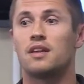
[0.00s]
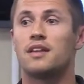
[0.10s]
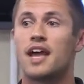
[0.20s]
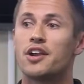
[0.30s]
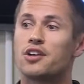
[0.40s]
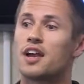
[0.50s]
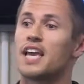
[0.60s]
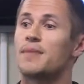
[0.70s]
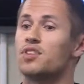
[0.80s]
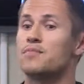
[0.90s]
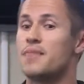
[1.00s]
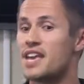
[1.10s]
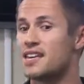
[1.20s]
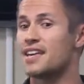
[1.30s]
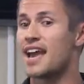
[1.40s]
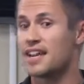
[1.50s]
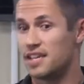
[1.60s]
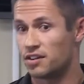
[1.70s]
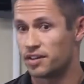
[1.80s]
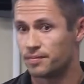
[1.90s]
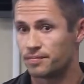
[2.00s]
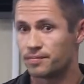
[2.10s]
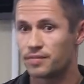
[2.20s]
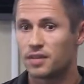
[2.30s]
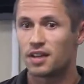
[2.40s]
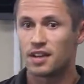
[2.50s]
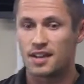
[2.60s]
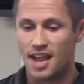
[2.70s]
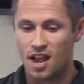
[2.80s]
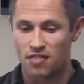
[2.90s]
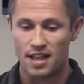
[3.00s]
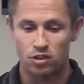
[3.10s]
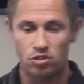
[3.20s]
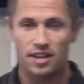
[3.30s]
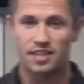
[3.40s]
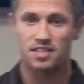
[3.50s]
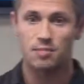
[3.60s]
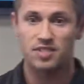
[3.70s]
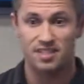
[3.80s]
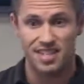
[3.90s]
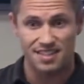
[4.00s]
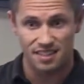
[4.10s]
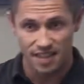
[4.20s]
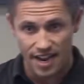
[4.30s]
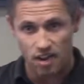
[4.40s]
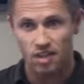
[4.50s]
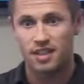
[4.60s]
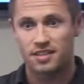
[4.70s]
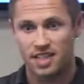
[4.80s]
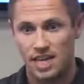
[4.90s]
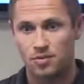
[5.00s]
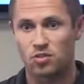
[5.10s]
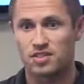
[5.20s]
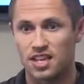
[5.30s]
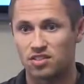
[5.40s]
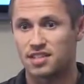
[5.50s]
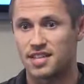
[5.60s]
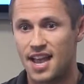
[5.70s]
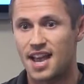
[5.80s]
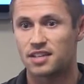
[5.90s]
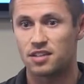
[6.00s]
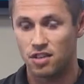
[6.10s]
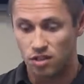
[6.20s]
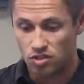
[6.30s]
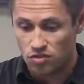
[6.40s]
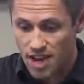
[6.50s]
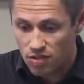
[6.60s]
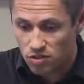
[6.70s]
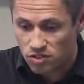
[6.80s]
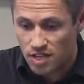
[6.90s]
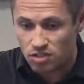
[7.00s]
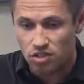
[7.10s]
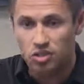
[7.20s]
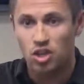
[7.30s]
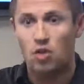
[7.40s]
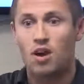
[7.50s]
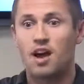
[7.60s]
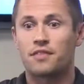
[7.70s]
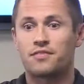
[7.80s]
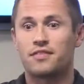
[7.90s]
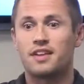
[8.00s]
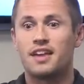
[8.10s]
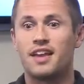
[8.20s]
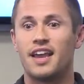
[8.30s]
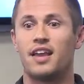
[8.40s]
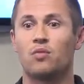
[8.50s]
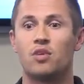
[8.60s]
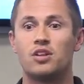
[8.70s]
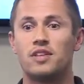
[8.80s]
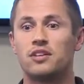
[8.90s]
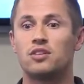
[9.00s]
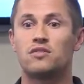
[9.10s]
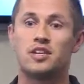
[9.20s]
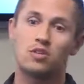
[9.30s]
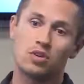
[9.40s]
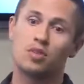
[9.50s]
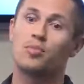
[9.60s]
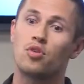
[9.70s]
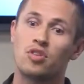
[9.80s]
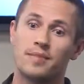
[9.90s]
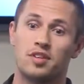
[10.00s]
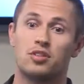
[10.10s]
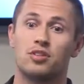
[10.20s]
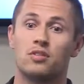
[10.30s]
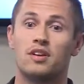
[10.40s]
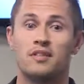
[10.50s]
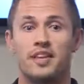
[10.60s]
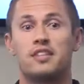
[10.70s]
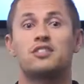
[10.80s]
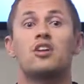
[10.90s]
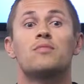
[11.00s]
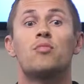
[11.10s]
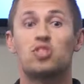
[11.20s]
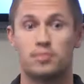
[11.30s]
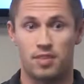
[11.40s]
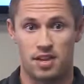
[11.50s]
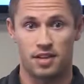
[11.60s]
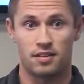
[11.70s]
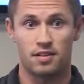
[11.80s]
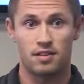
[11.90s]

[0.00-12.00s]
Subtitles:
Now you're not able to make cadherin. Now that glue-like substance isn't there to keep those cells intact, so now those cells start to go off. And what do? They do what they're programmed to do. They start multiplying